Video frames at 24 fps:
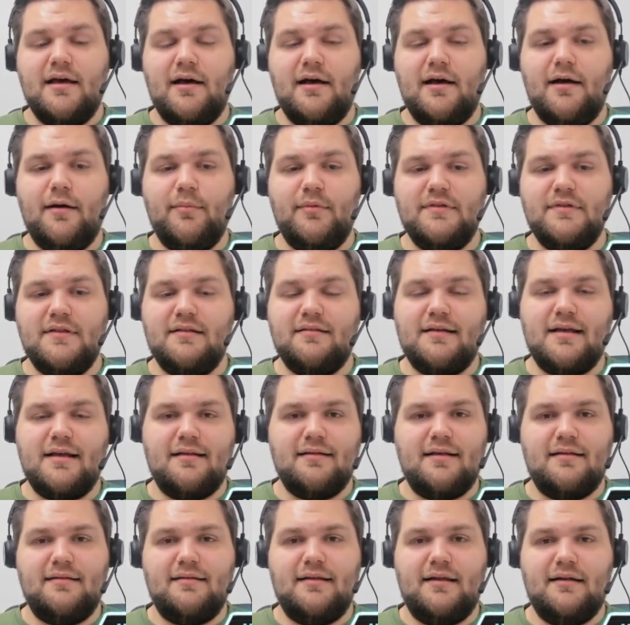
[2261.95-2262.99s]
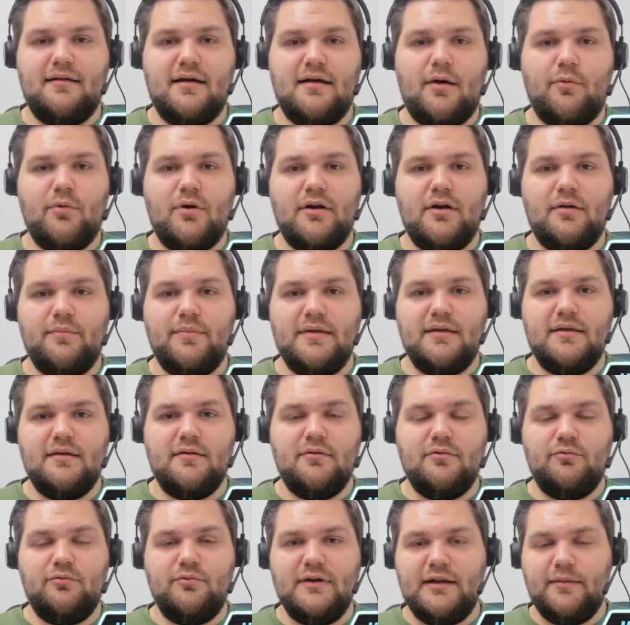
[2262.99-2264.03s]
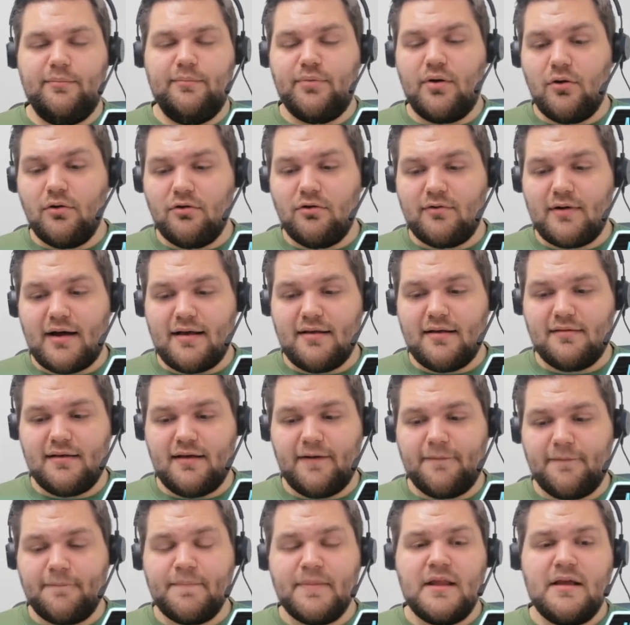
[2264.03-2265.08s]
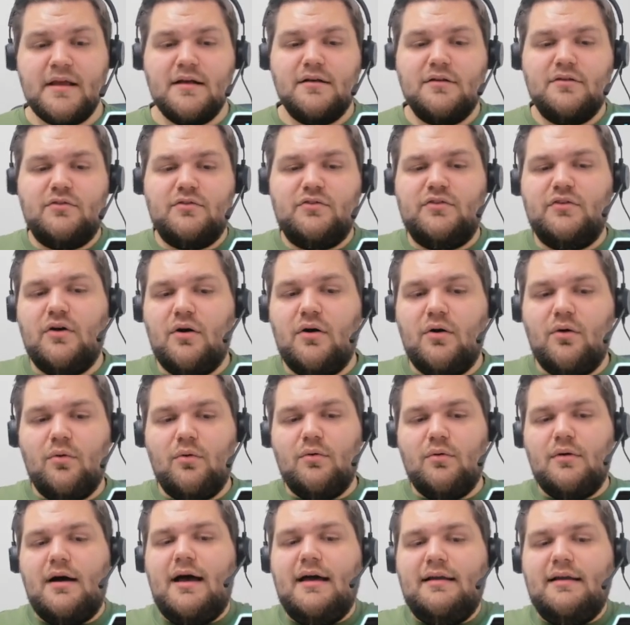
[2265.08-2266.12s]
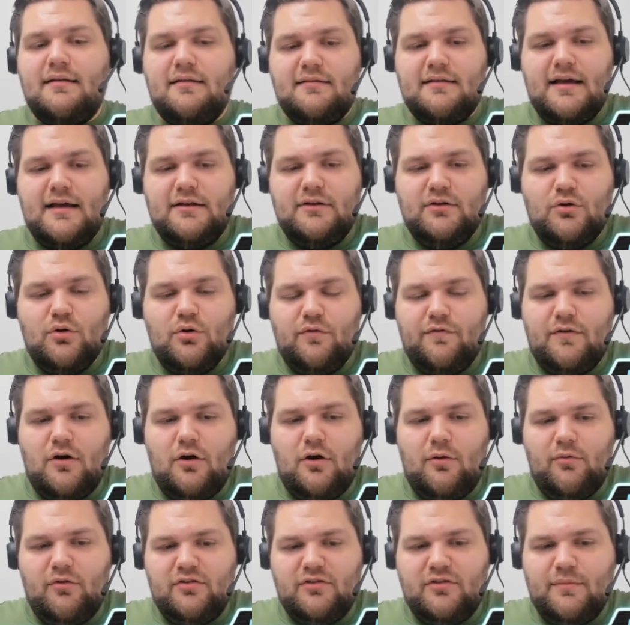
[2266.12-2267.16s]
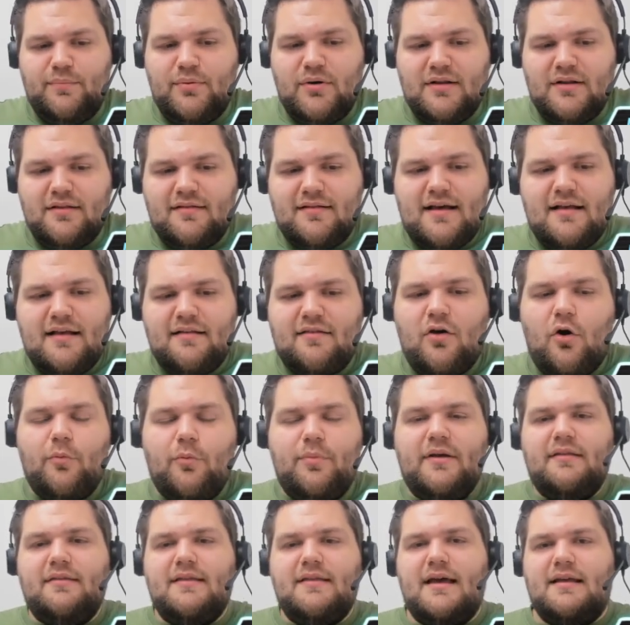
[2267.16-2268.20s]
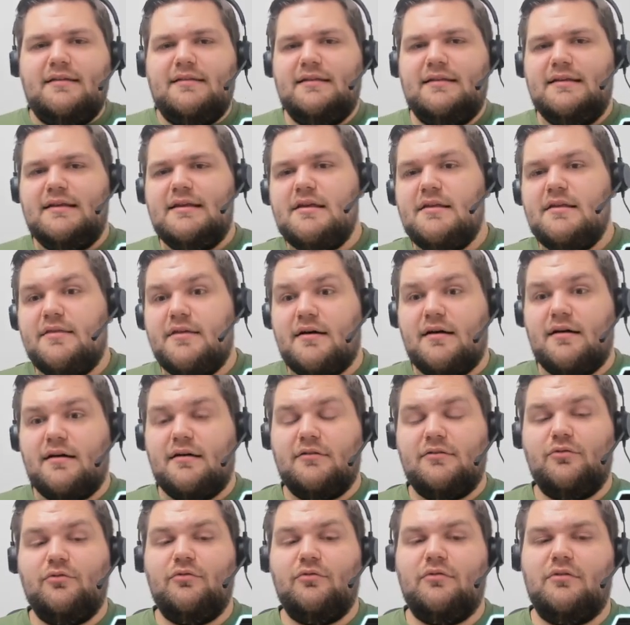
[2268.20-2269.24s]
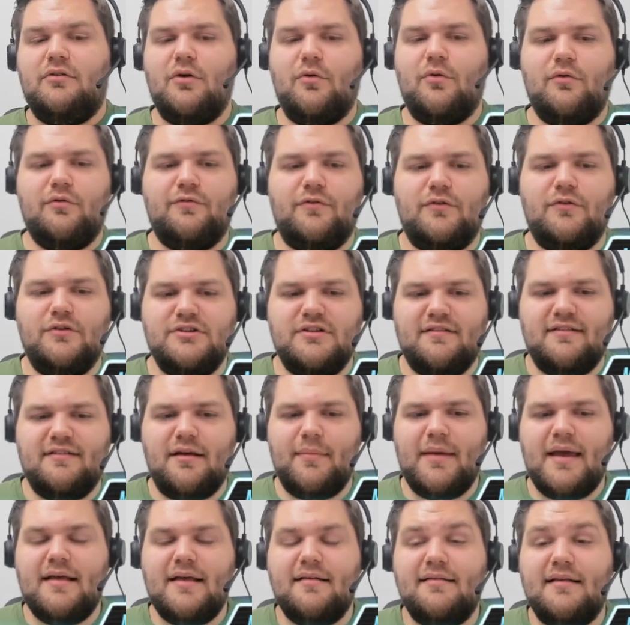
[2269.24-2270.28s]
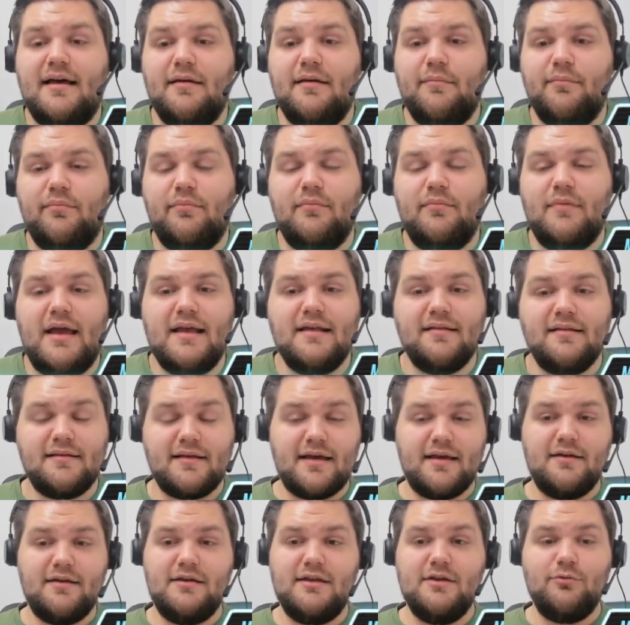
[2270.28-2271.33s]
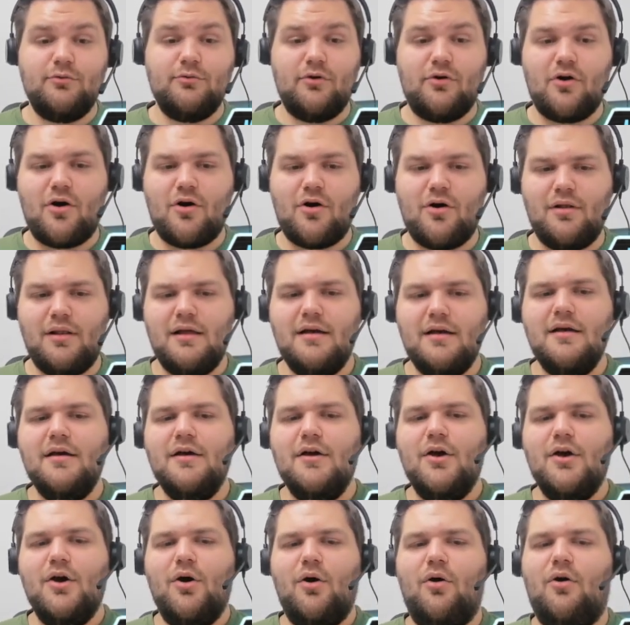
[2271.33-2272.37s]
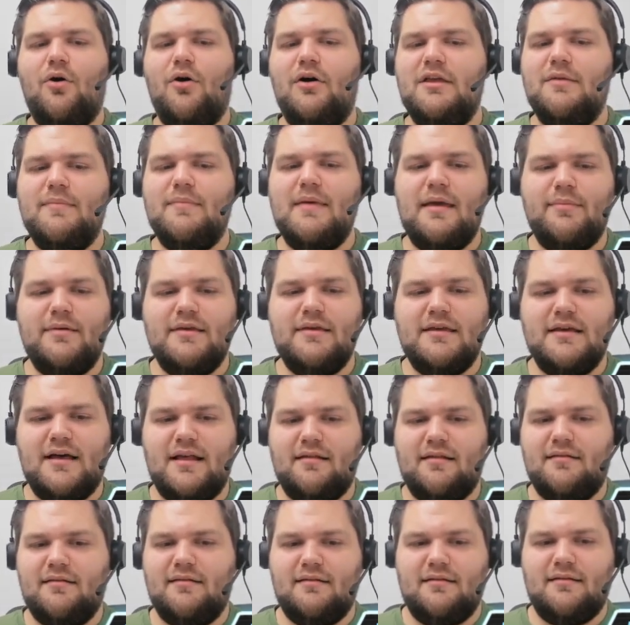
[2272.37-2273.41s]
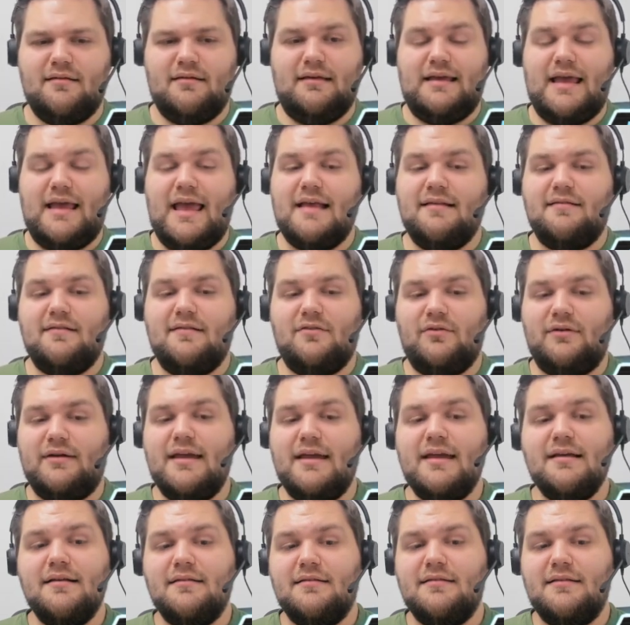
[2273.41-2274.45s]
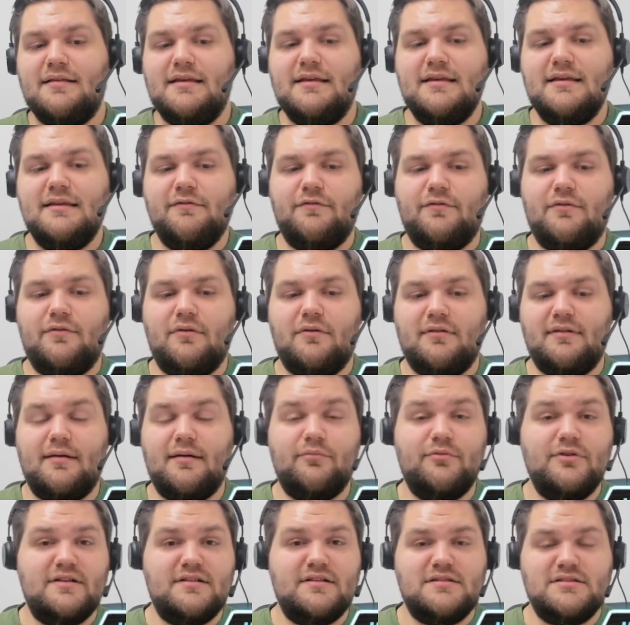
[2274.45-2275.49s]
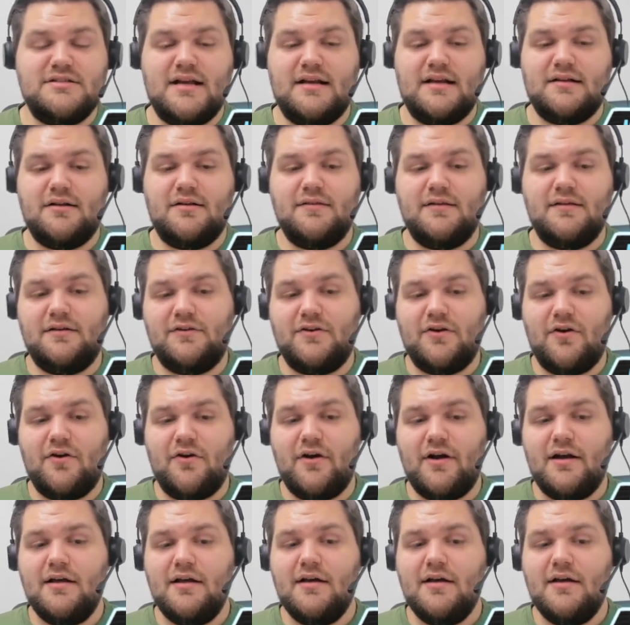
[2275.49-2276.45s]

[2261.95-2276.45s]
In this case, as I said, I want to be really polarizing, so I decide to go for almost the pot size, hoping that he either goes for some ace high hero call, or he maybe has aces or kings he for some reason checked on the turn,